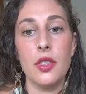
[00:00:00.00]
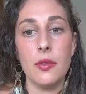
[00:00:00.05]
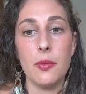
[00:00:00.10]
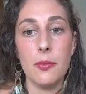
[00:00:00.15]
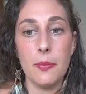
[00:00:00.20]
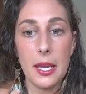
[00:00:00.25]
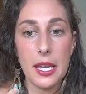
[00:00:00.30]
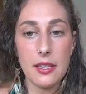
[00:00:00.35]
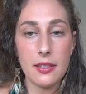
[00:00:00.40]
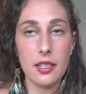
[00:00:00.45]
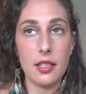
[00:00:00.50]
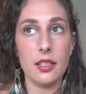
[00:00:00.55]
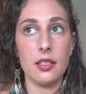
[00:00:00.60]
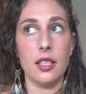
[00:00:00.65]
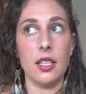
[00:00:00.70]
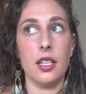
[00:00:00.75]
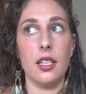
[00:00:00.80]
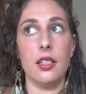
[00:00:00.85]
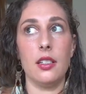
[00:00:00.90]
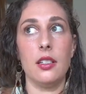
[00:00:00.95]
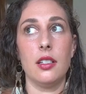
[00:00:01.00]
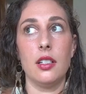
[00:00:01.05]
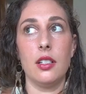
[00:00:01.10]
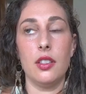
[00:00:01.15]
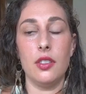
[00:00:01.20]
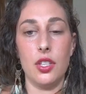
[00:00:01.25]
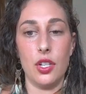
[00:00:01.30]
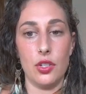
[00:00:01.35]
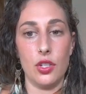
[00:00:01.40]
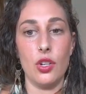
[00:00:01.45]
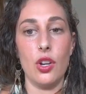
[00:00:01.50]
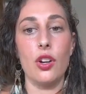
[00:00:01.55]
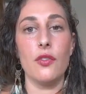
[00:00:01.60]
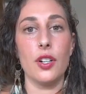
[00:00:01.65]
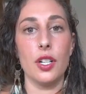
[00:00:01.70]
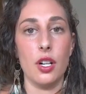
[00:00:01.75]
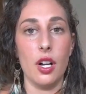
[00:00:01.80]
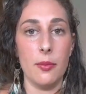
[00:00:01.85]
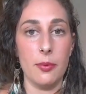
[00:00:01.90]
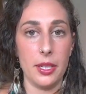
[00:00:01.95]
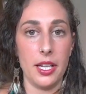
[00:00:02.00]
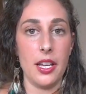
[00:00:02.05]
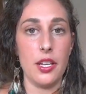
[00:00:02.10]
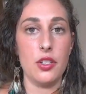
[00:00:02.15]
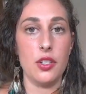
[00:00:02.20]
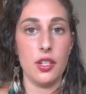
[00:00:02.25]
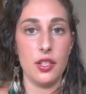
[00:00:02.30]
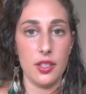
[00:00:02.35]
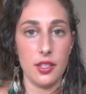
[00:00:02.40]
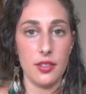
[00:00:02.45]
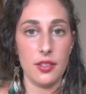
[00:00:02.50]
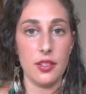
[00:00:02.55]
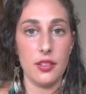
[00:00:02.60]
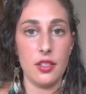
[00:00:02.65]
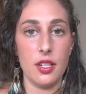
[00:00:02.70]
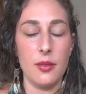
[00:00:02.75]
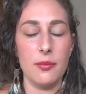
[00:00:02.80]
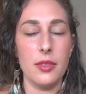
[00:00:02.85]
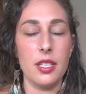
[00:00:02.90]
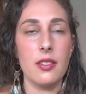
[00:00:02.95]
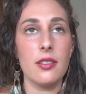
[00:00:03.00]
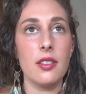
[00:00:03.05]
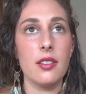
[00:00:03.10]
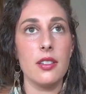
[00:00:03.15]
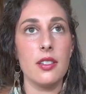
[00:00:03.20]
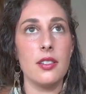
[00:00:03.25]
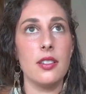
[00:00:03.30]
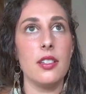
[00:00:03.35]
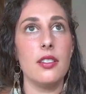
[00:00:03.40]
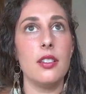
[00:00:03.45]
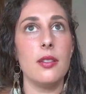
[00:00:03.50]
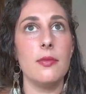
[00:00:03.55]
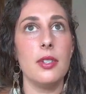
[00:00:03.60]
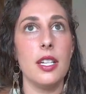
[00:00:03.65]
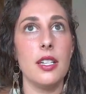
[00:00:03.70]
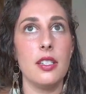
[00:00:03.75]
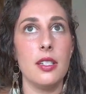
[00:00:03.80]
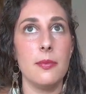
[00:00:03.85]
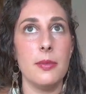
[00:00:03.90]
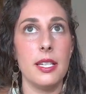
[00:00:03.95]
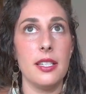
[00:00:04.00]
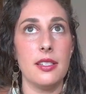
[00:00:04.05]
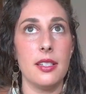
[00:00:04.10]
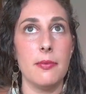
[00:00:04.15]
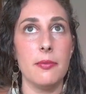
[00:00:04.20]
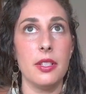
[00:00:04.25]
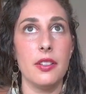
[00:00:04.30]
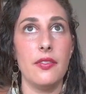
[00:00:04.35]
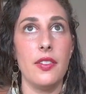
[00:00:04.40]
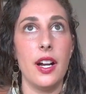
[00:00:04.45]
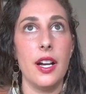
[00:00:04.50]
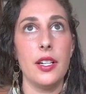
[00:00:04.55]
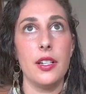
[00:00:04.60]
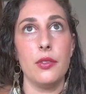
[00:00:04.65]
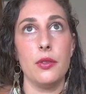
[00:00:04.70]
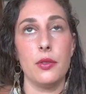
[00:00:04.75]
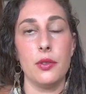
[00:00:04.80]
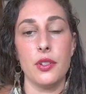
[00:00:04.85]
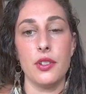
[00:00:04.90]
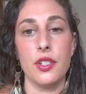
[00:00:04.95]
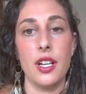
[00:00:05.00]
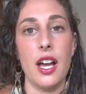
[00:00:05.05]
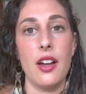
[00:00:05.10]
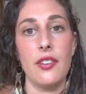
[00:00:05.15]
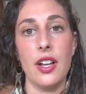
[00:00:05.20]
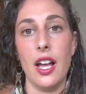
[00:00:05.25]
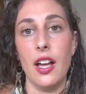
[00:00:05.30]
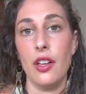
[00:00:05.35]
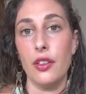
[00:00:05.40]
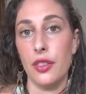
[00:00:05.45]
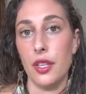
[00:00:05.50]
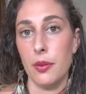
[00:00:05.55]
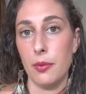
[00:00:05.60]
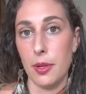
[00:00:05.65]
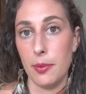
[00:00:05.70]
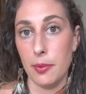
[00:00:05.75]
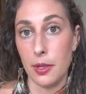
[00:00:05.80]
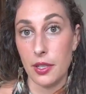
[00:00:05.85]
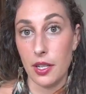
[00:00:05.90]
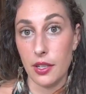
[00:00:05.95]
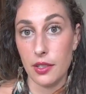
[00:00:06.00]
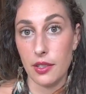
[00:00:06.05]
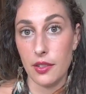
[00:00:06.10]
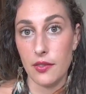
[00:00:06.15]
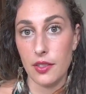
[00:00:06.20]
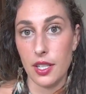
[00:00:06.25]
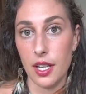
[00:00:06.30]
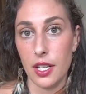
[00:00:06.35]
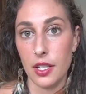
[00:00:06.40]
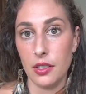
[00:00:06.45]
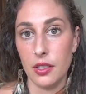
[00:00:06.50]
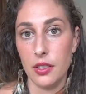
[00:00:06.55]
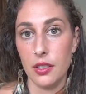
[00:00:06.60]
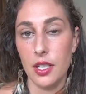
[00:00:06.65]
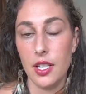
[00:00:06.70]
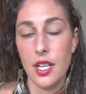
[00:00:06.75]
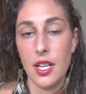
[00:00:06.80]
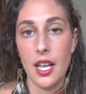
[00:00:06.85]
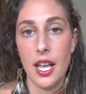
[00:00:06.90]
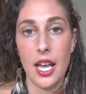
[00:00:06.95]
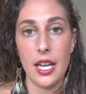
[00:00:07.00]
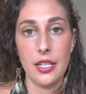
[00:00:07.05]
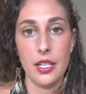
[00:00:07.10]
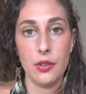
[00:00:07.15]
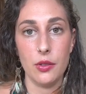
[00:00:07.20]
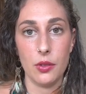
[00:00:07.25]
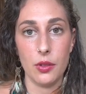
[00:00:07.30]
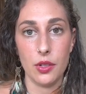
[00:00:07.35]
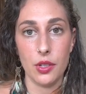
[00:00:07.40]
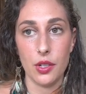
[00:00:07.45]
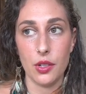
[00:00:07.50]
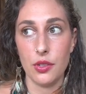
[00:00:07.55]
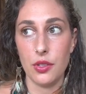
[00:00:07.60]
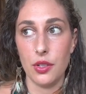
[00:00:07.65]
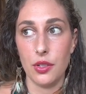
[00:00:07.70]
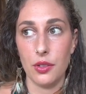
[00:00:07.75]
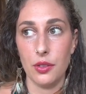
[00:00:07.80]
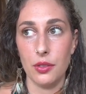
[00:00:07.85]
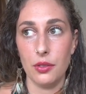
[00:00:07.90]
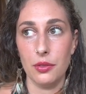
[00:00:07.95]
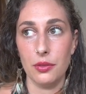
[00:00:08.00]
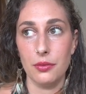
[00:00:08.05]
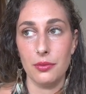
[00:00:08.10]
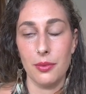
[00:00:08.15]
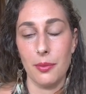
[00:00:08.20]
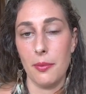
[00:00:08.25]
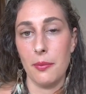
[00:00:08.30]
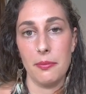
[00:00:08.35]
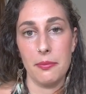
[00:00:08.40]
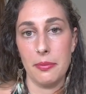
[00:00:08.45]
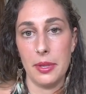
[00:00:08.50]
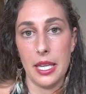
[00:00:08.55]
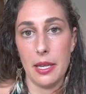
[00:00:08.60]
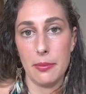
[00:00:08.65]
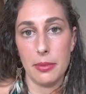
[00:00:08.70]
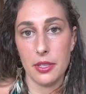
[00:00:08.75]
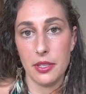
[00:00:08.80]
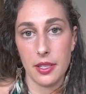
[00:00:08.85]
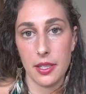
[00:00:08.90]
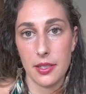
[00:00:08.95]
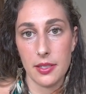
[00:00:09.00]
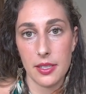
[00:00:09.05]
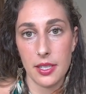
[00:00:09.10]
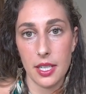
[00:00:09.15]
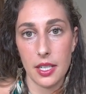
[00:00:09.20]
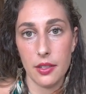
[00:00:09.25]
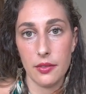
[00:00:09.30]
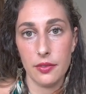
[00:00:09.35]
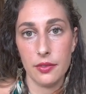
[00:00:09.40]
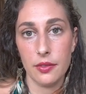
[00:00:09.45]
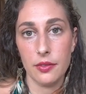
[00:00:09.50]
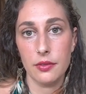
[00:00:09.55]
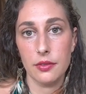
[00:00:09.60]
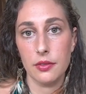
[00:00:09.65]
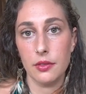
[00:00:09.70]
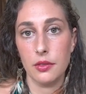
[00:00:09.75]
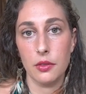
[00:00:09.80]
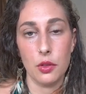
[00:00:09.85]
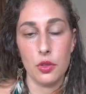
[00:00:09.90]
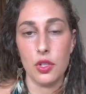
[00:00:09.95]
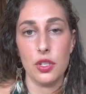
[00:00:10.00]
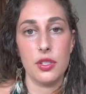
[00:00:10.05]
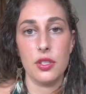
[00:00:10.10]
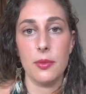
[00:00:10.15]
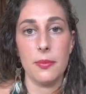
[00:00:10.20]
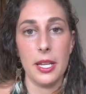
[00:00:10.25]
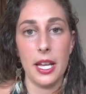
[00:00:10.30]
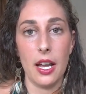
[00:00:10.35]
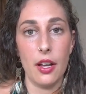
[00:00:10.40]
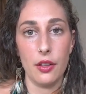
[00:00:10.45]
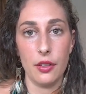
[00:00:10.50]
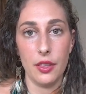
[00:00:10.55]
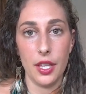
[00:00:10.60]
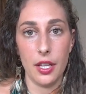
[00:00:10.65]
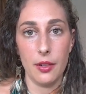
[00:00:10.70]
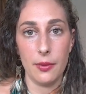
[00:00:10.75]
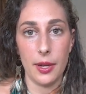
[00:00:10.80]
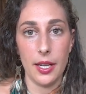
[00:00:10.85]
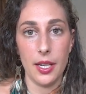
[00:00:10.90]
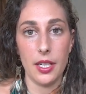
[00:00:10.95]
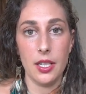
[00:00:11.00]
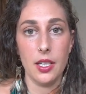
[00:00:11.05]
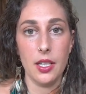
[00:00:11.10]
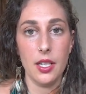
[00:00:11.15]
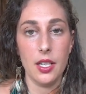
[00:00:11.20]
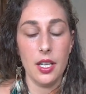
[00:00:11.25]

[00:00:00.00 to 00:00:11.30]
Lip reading: Basically, there's an overcomplication in the system. The system needs to be simplified in order to have a healthy reproductive cycle, and in order to be able to conceive, or just to be healthy, right?